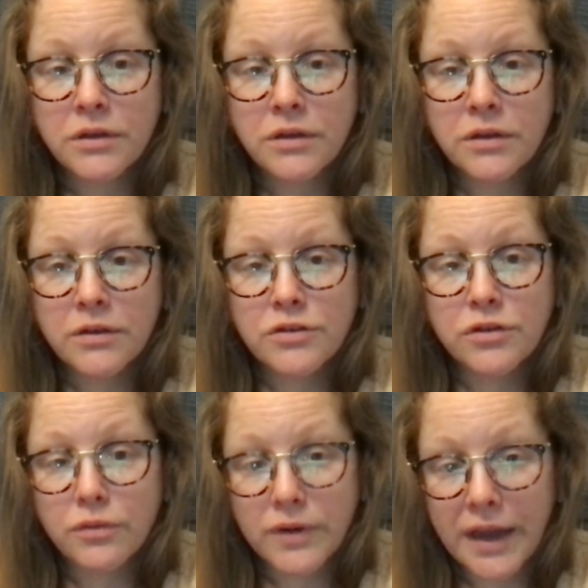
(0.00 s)
to
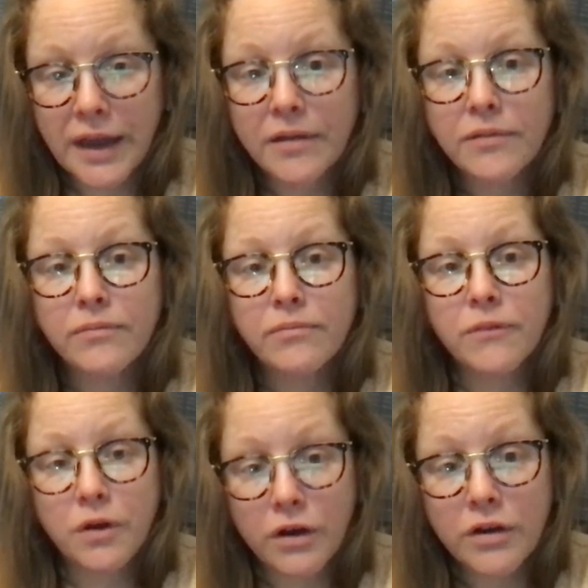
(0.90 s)
create
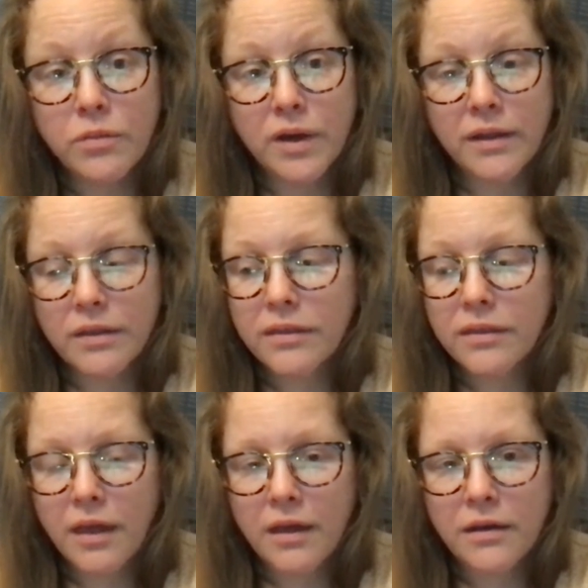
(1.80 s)
good with.
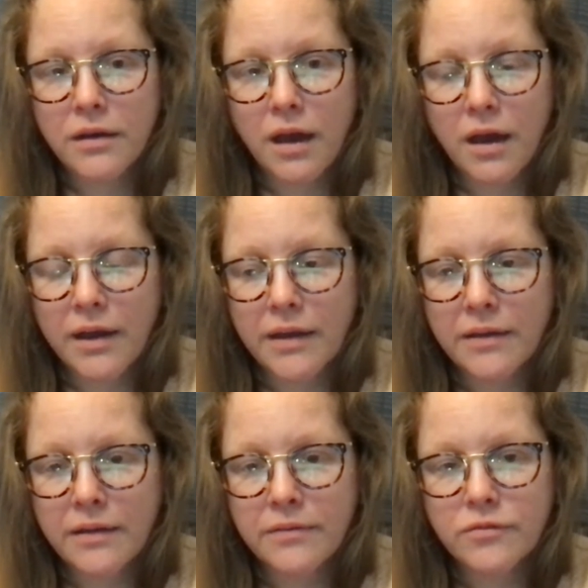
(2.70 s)
And
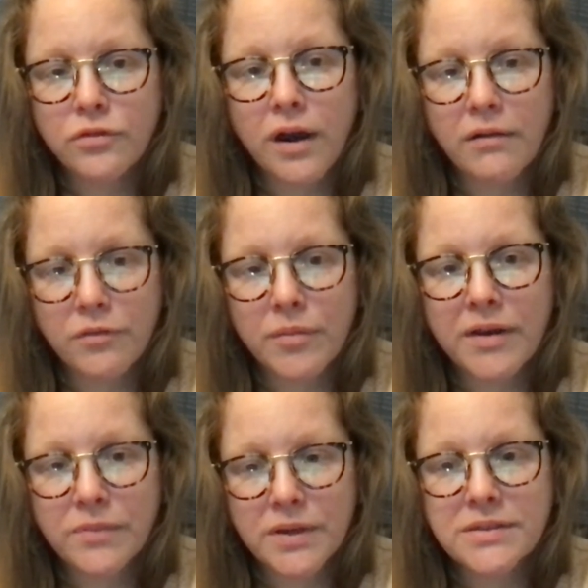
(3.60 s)
I try to
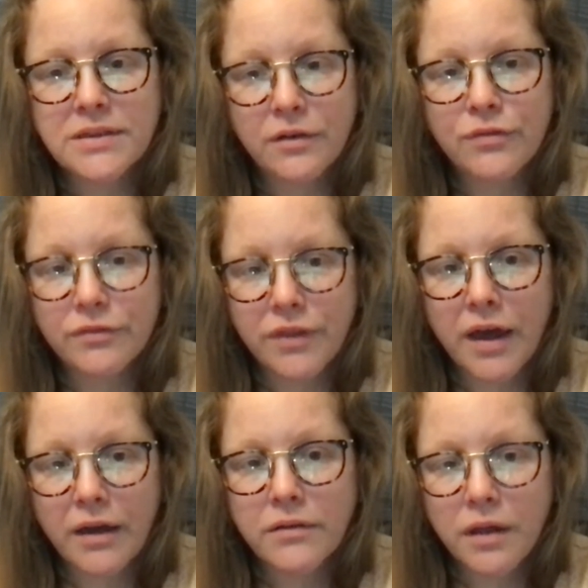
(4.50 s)
remind myself of
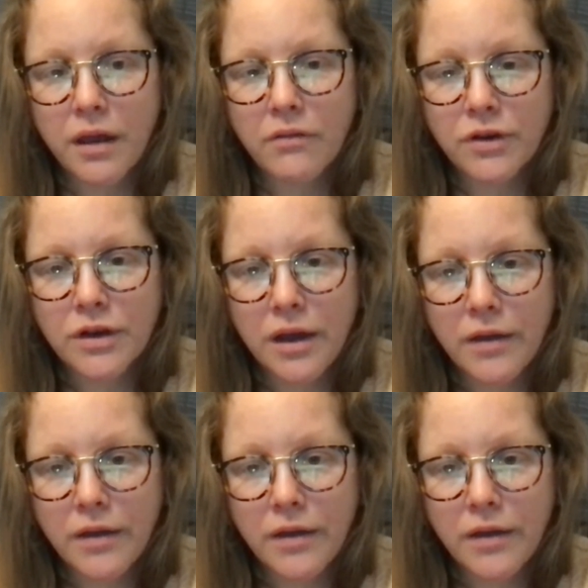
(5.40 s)
that every day.